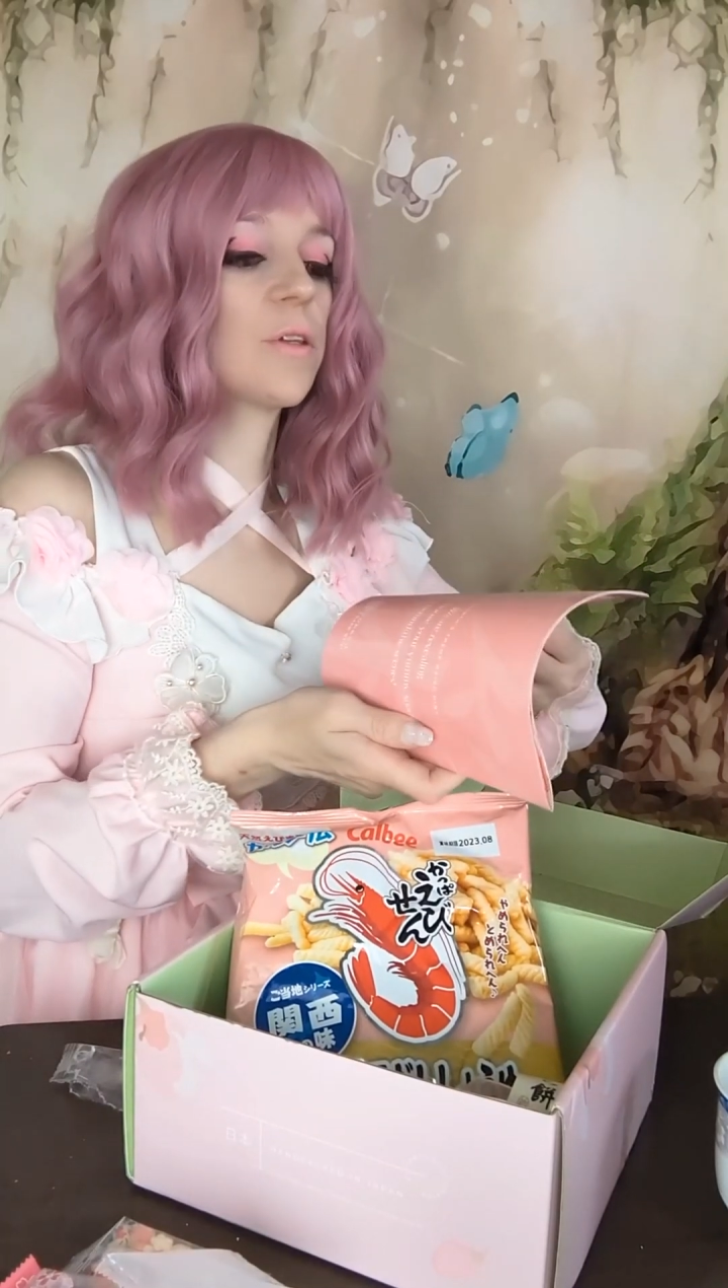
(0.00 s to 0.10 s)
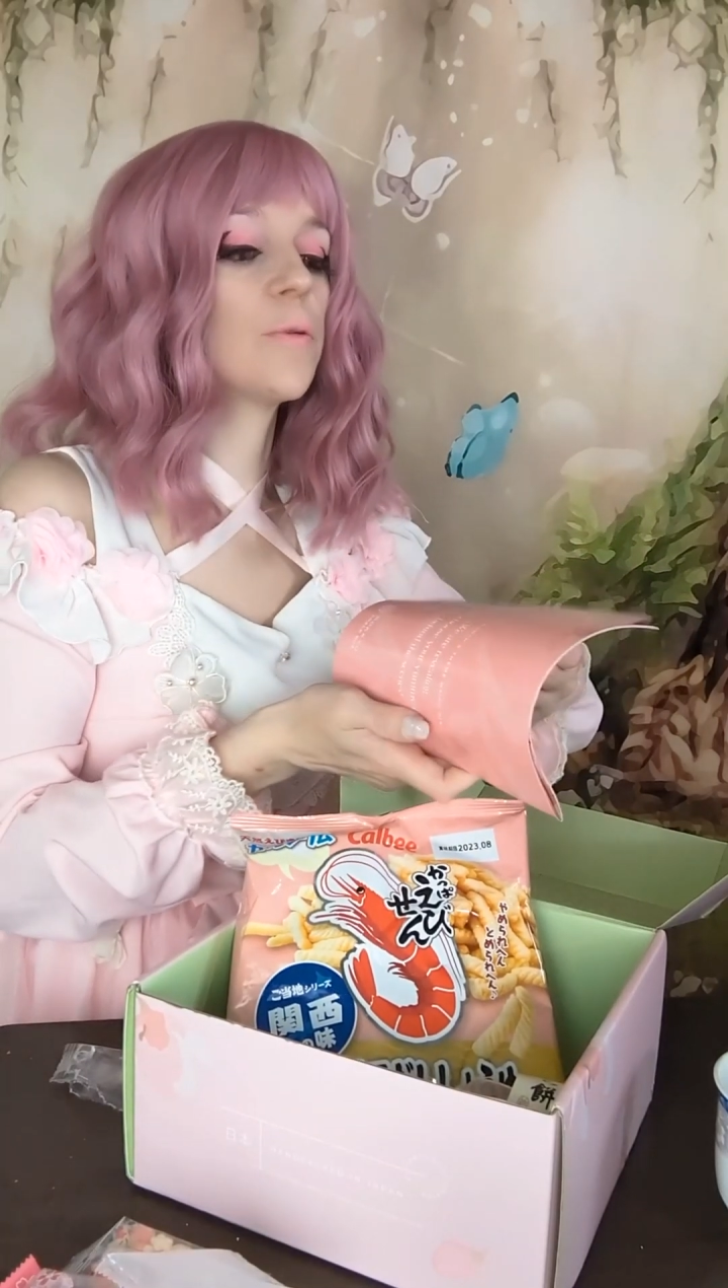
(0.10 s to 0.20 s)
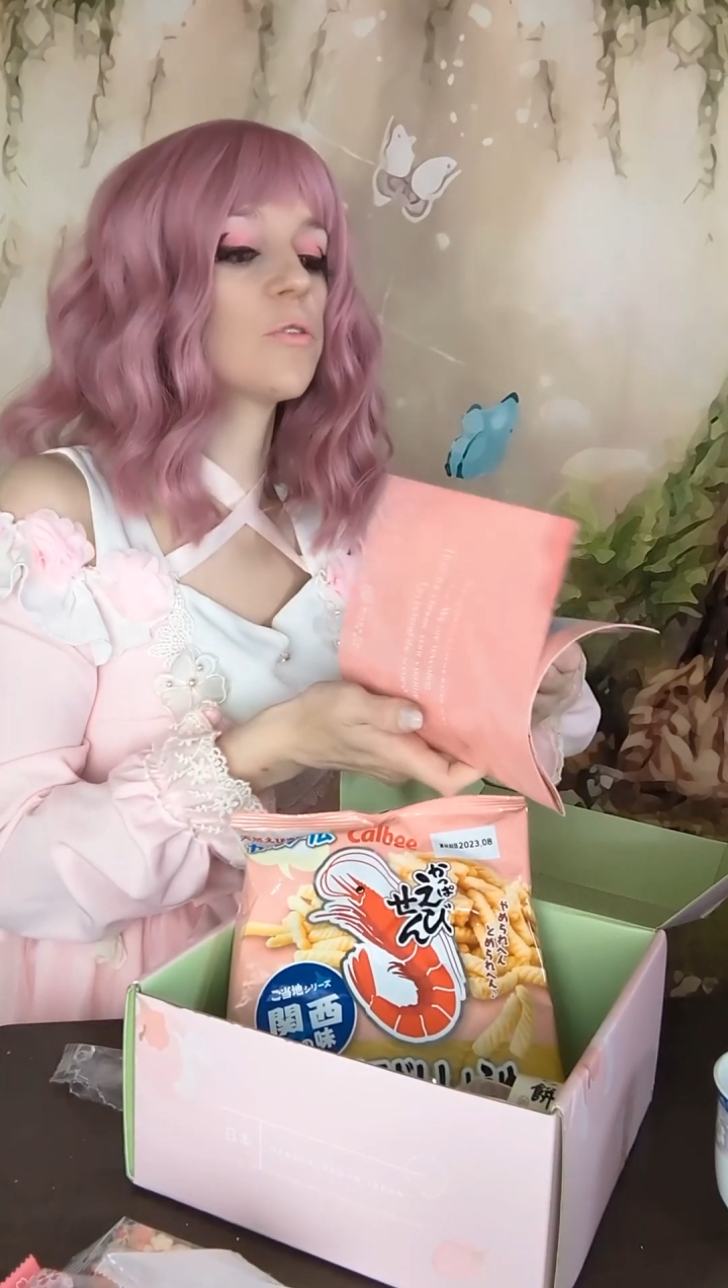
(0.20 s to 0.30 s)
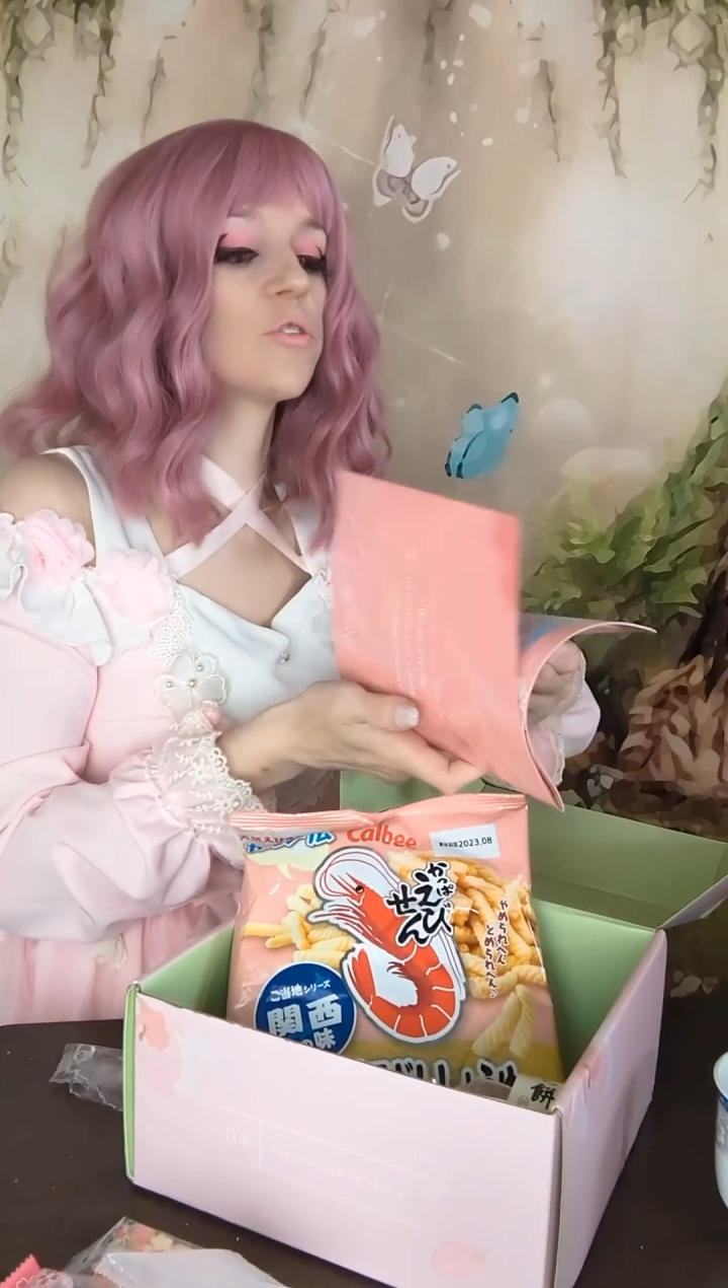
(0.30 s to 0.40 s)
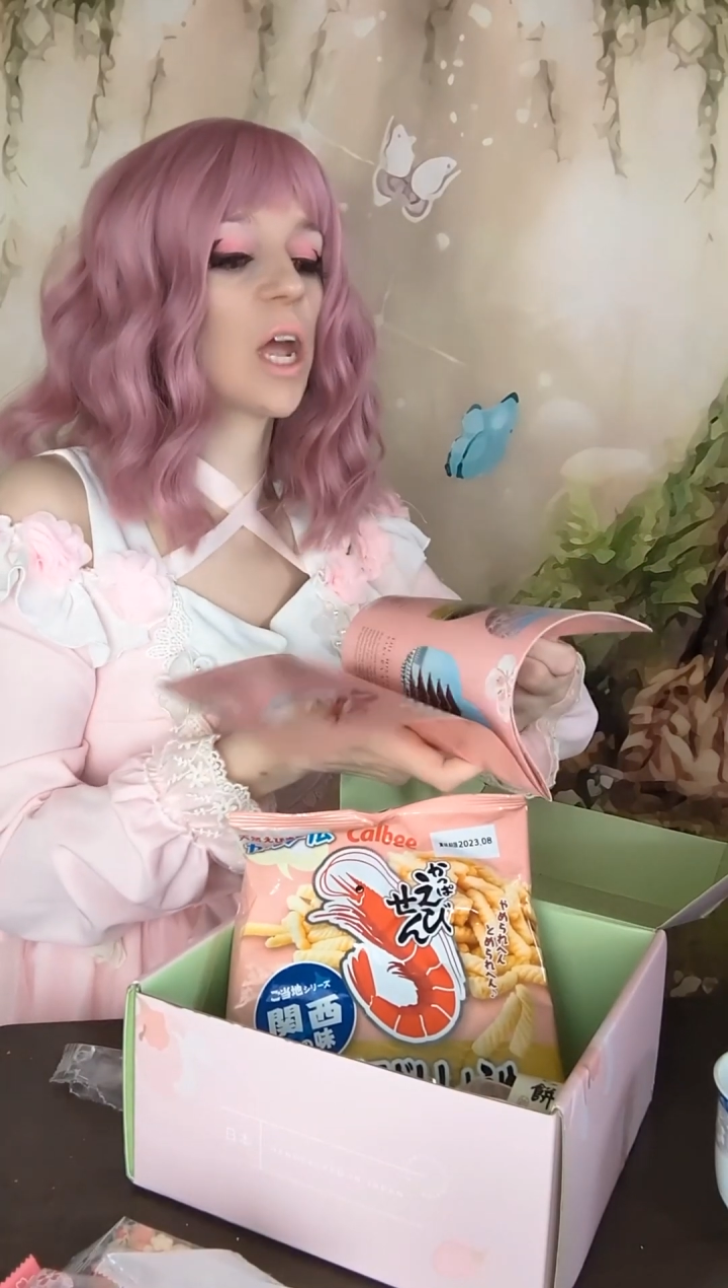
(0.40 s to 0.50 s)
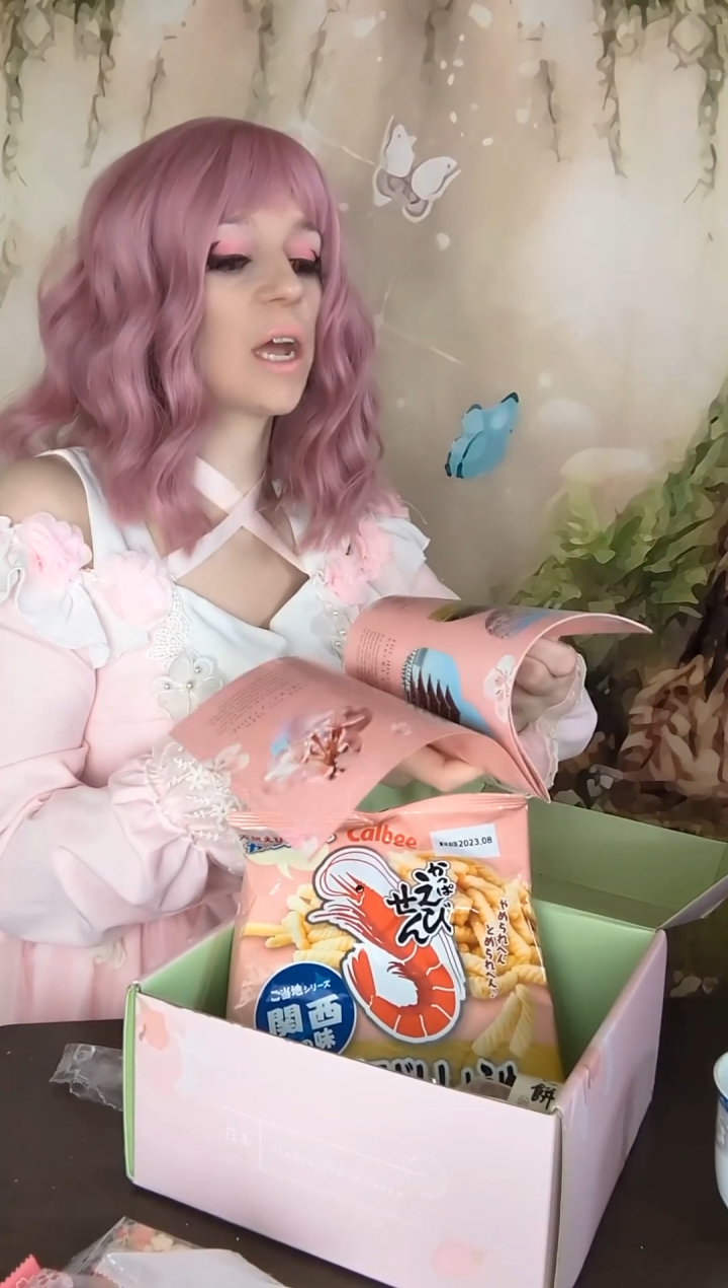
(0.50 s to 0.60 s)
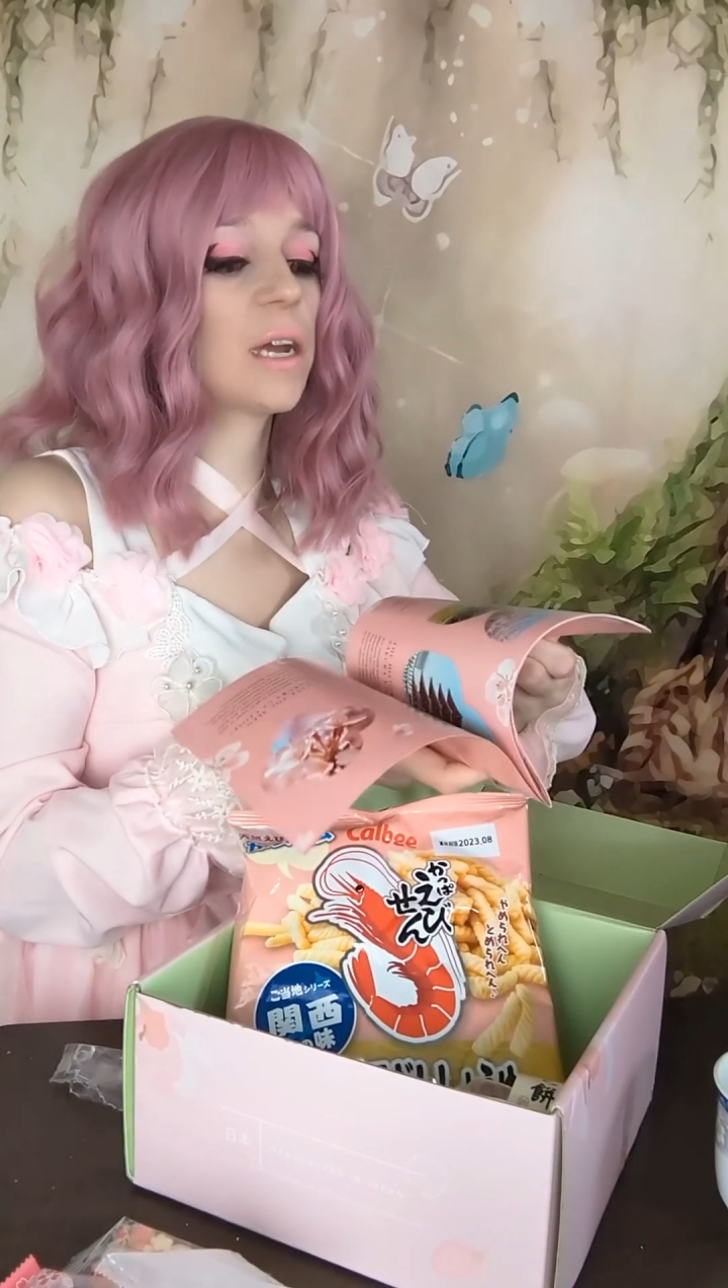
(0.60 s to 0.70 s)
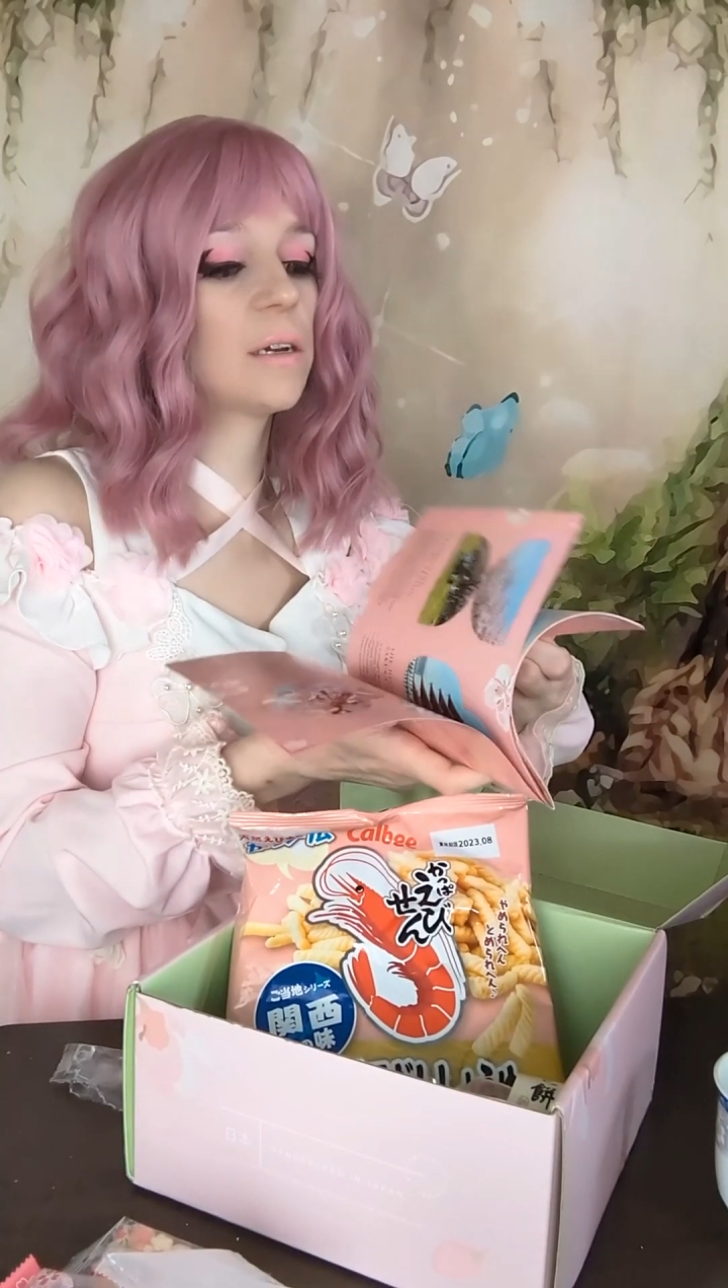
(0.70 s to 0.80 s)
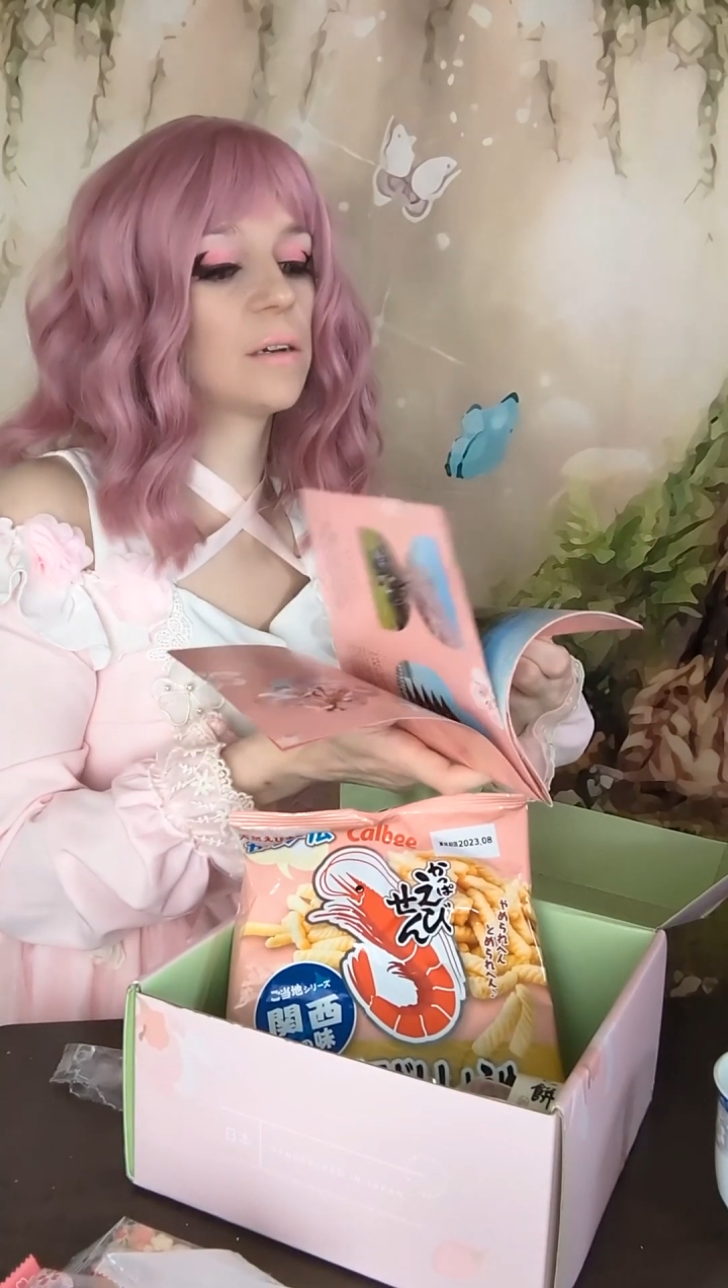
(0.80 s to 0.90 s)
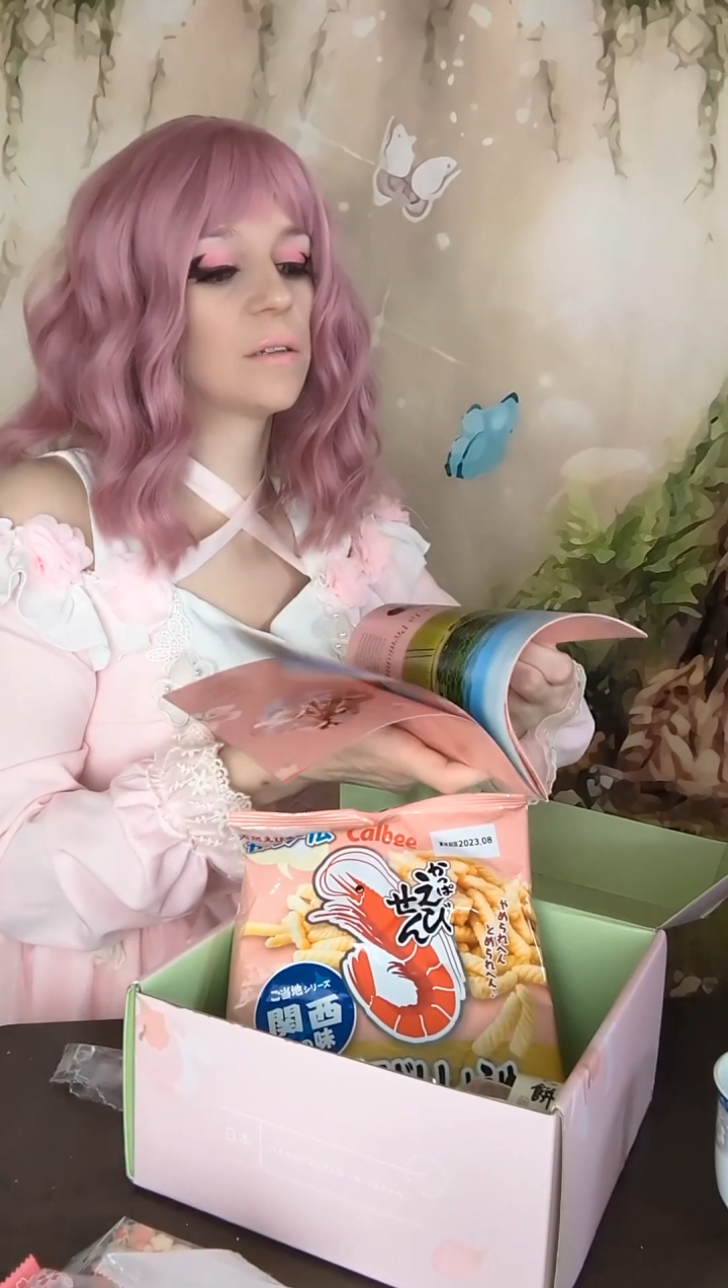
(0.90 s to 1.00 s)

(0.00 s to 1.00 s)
the boucher,